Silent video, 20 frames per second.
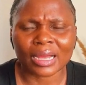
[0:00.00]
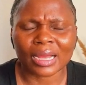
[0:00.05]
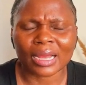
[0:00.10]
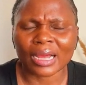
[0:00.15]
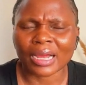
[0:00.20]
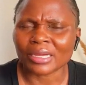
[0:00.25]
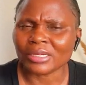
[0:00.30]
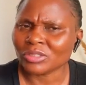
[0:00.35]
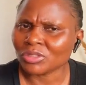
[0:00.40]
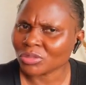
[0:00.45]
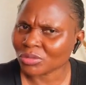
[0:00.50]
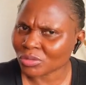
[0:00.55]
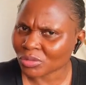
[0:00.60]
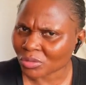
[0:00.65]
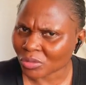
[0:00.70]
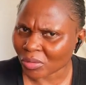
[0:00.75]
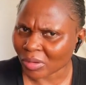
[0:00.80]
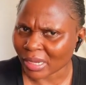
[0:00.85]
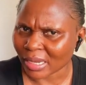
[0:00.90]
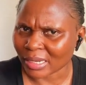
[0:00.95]
I just
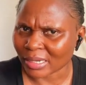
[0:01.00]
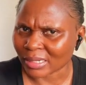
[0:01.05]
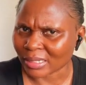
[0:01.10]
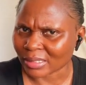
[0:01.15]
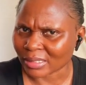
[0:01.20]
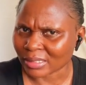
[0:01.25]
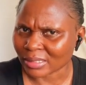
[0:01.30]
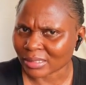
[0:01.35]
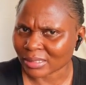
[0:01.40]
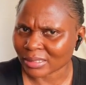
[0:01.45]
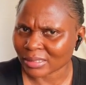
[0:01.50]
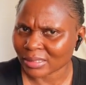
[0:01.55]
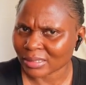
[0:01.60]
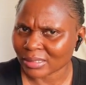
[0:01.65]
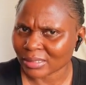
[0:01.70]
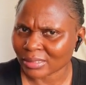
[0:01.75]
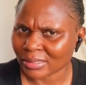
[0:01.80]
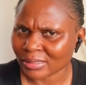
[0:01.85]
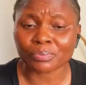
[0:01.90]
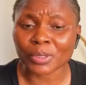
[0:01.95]
don't get it
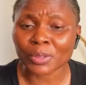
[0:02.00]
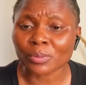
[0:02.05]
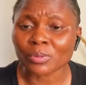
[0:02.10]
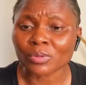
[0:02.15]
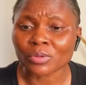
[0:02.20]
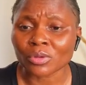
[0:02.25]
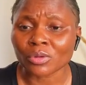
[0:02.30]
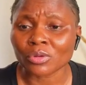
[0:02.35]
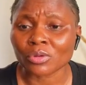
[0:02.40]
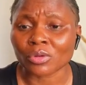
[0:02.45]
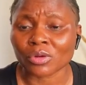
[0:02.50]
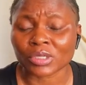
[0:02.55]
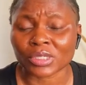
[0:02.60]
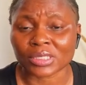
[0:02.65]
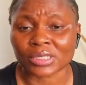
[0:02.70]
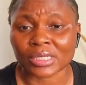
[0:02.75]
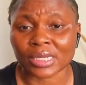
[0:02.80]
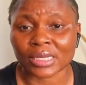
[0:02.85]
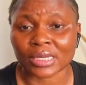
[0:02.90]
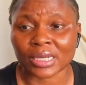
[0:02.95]
people don't
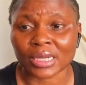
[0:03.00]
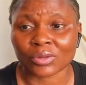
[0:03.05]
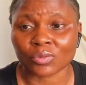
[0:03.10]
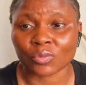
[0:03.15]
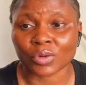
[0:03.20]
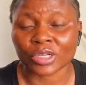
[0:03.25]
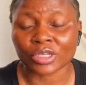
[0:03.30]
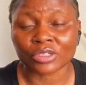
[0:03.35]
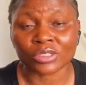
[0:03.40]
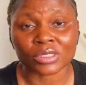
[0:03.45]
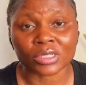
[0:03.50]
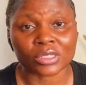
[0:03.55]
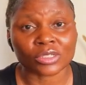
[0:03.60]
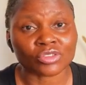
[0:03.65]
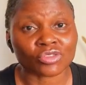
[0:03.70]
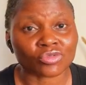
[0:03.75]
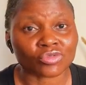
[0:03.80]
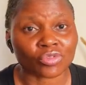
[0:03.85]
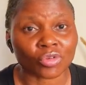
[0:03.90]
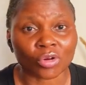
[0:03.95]
understand that when you say
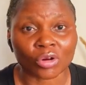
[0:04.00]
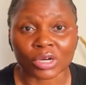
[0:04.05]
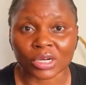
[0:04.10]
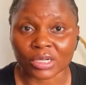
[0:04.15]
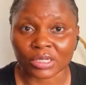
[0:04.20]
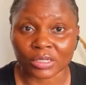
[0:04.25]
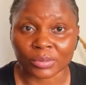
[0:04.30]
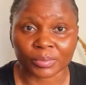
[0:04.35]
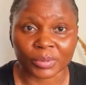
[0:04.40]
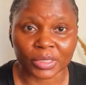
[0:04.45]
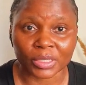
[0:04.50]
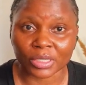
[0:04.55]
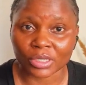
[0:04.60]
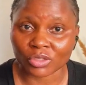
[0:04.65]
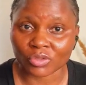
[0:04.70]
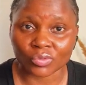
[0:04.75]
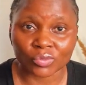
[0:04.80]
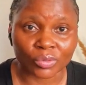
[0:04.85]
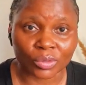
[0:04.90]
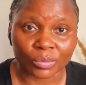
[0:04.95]
strong
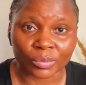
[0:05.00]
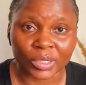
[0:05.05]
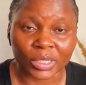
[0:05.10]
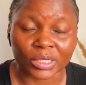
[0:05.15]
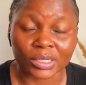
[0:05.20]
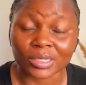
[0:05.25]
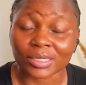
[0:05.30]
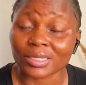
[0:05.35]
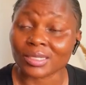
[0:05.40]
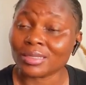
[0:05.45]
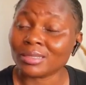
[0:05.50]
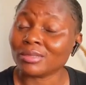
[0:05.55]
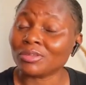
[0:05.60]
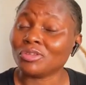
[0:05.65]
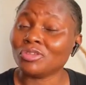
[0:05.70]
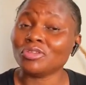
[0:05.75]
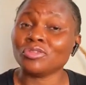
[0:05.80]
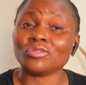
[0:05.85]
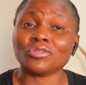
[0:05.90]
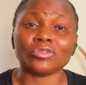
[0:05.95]
independent woman
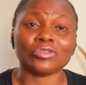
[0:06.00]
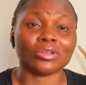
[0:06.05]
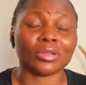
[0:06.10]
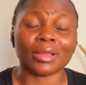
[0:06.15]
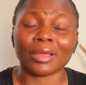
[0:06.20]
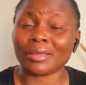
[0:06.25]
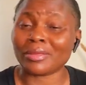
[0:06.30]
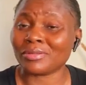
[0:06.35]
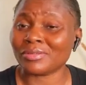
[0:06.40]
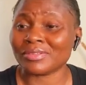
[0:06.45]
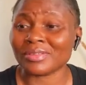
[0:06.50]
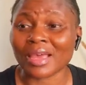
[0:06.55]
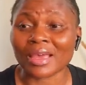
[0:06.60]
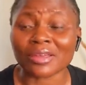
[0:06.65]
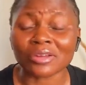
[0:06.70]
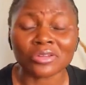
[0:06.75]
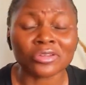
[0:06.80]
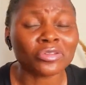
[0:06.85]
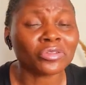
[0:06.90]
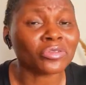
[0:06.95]
you like you said
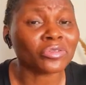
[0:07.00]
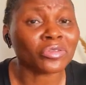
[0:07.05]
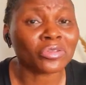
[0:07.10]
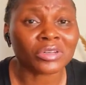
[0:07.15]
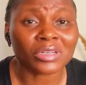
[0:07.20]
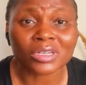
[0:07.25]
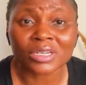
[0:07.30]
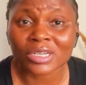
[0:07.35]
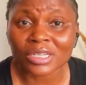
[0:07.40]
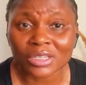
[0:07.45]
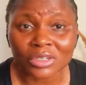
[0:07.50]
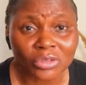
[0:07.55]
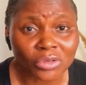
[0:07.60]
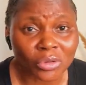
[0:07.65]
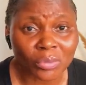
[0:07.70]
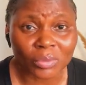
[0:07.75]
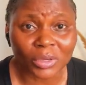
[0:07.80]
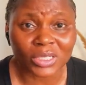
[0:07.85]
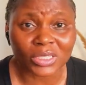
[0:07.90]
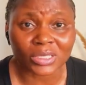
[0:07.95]
you don't need
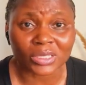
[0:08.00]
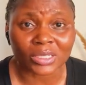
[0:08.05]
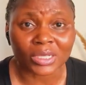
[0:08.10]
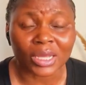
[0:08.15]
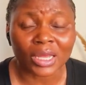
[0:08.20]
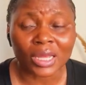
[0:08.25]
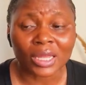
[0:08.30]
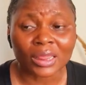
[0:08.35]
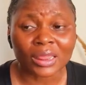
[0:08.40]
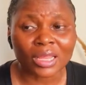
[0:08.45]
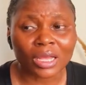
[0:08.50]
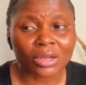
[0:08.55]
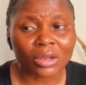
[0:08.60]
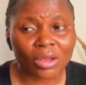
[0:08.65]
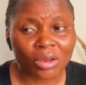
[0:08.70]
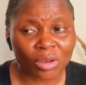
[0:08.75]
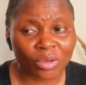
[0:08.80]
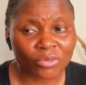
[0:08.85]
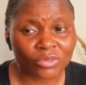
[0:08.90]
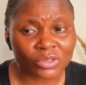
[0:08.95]
nobody then
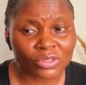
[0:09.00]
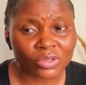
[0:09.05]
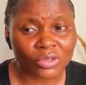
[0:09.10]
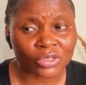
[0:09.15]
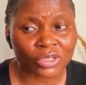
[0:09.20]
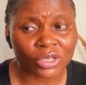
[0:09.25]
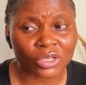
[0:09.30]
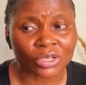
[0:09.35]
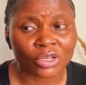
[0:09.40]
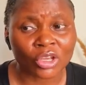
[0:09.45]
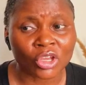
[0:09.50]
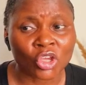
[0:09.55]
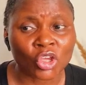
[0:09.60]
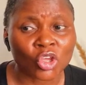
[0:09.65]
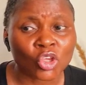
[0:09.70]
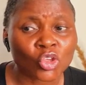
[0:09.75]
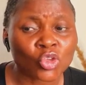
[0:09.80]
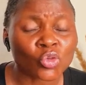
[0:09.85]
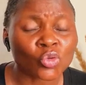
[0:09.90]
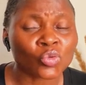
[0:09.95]
all of a sudden
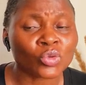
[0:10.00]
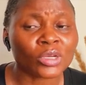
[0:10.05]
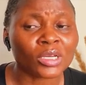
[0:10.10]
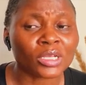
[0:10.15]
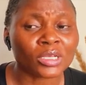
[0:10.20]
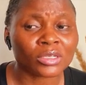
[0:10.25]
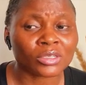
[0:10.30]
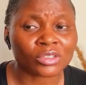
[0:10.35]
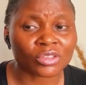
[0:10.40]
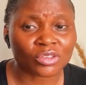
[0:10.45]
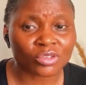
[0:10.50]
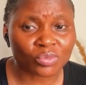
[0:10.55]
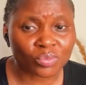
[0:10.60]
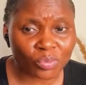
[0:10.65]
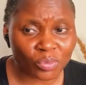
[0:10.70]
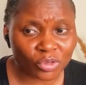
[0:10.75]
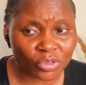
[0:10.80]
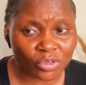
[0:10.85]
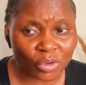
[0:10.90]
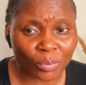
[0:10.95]
you need
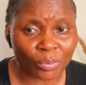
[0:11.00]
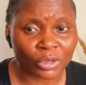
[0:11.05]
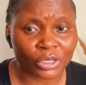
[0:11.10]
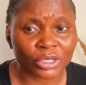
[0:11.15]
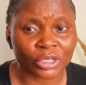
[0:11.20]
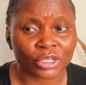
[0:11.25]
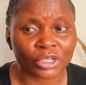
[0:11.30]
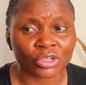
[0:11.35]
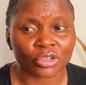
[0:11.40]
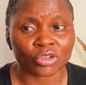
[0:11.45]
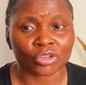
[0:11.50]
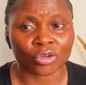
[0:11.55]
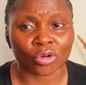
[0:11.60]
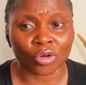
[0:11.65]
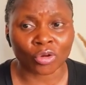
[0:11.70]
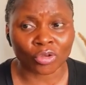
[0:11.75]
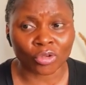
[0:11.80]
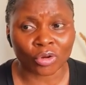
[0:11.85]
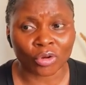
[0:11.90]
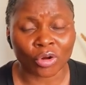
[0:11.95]
somebody your
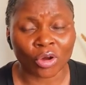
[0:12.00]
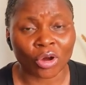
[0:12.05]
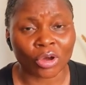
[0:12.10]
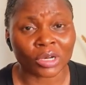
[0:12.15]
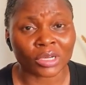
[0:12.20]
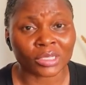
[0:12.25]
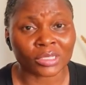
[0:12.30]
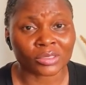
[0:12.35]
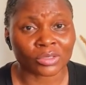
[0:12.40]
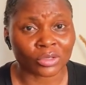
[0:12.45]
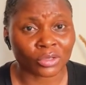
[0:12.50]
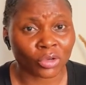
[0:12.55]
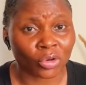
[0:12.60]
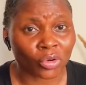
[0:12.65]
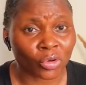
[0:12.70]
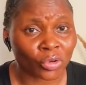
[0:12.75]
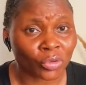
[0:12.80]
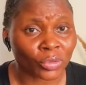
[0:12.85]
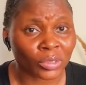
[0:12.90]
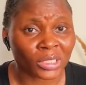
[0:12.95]
or your colleagues or your
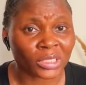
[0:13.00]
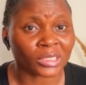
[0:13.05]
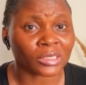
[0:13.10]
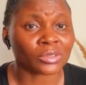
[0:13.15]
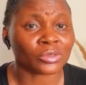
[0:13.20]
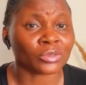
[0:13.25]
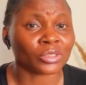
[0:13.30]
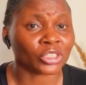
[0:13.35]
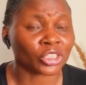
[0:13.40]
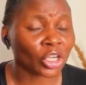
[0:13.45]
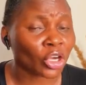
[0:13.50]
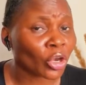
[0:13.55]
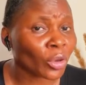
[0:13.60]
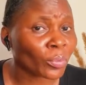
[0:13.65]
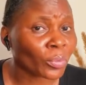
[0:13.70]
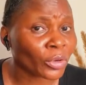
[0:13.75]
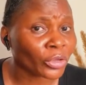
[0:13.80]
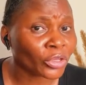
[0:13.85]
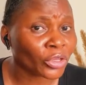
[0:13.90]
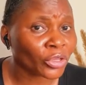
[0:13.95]
co-workers to check
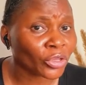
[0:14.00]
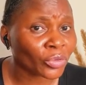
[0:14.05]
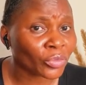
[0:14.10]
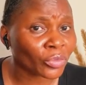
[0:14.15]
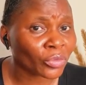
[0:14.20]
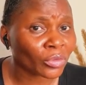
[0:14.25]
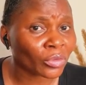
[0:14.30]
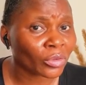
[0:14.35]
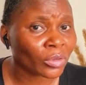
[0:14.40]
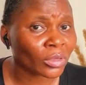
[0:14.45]
up on you